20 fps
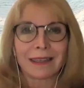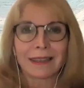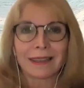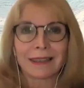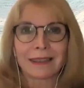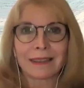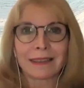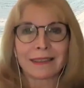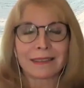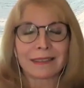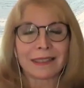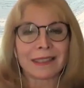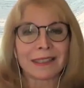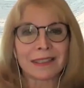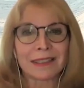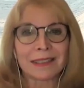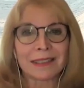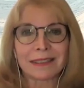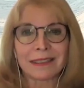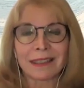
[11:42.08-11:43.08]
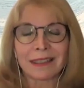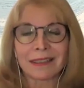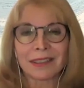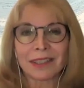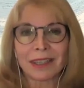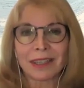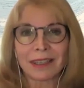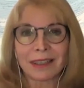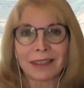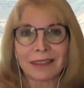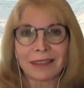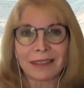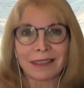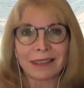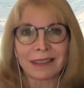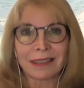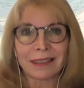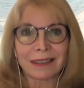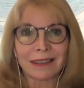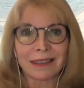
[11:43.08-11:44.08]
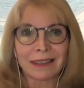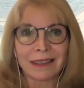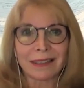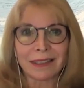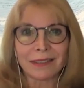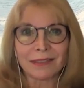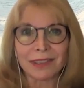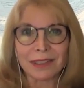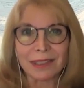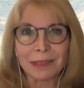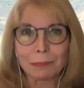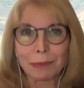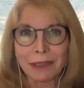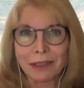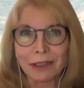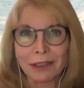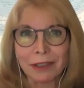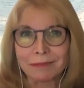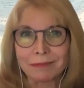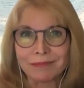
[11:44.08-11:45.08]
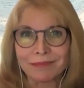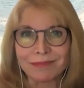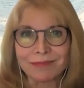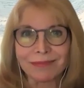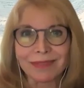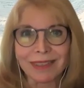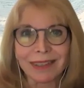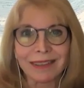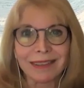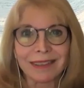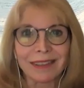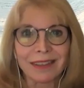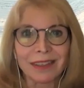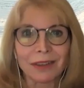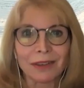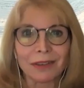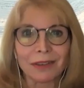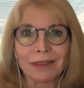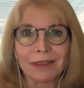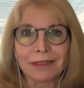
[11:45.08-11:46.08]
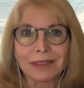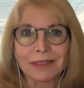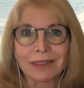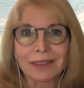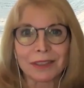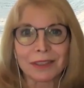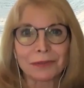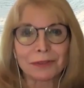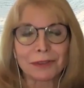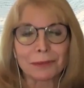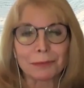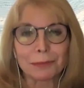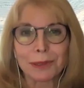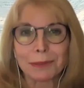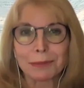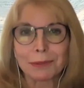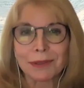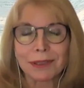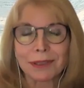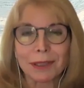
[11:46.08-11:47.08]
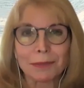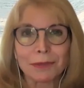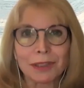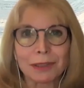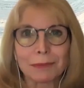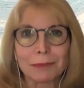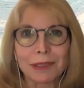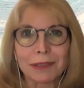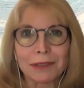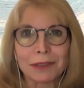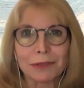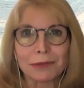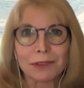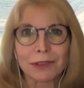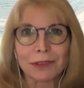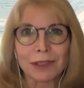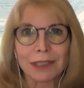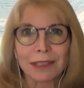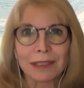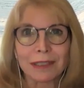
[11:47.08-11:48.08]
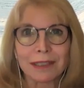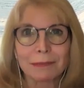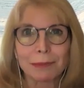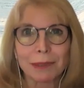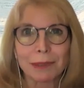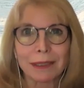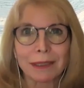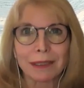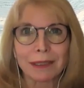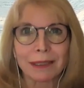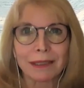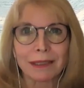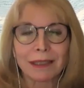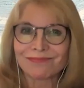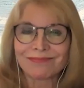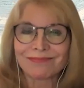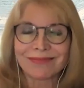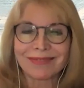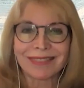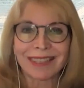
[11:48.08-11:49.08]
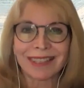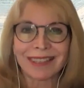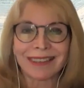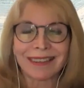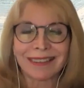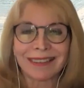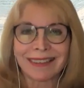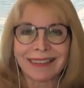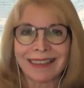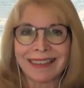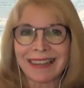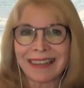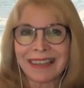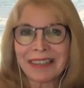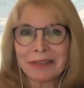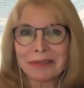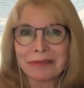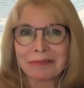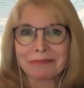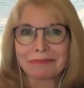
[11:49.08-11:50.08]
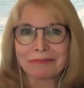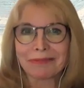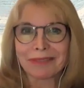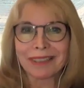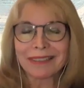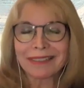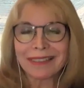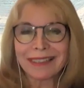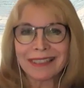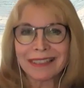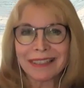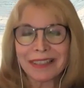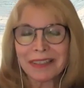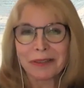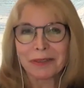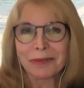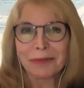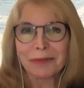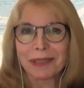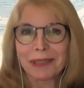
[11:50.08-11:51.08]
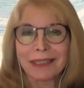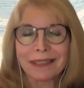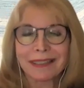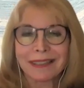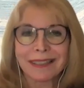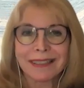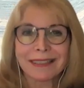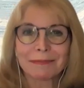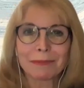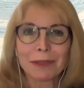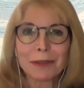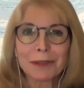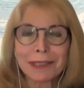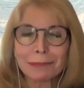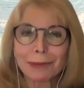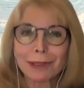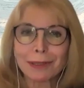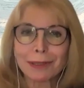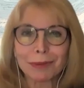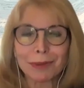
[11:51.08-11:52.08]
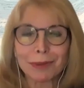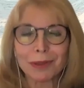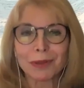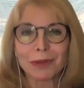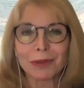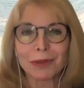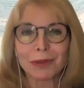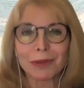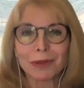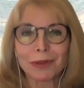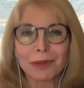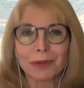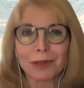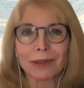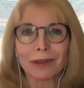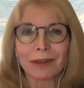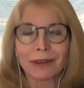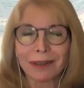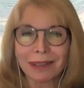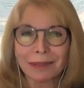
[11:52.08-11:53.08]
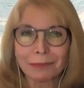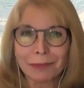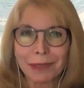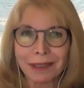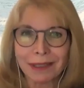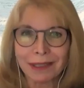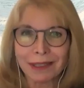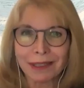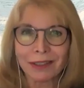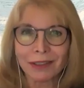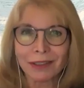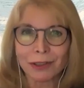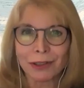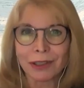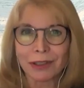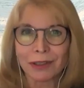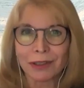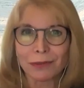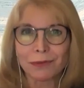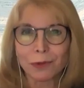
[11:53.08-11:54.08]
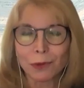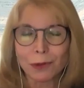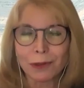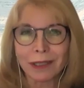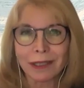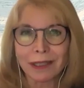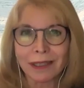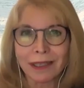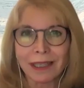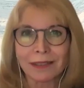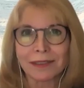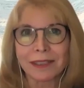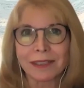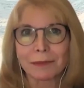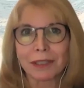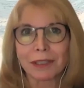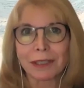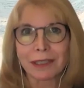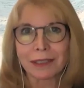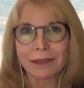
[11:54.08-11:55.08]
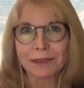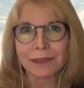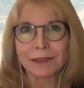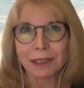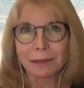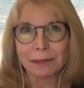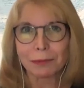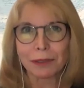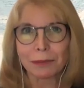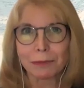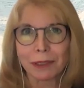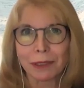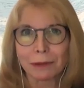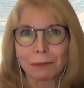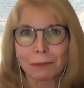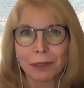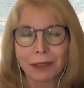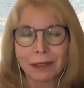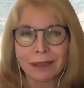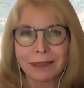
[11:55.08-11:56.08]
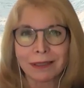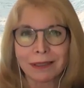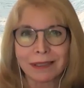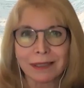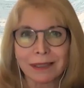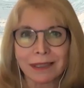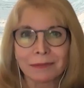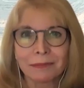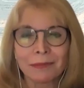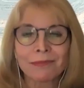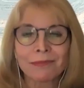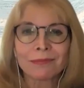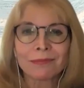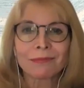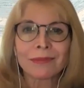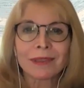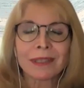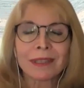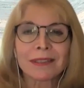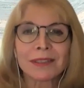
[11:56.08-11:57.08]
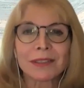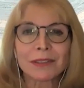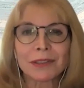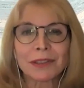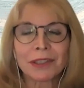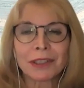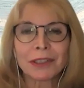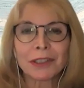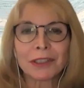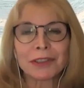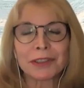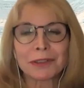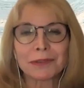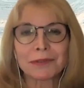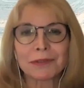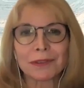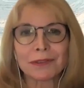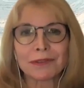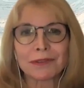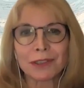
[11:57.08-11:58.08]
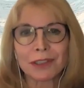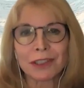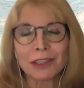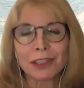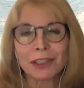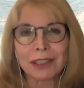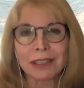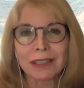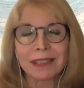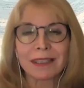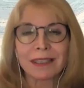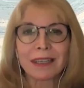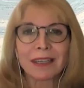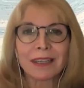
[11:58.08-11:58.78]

It's entirely in the eye of the speaker. Different people seem to mean different things by it. And I don't really know, because most people who are on Medicare who can afford it have some kind of supplemental policy. So you hear different versions.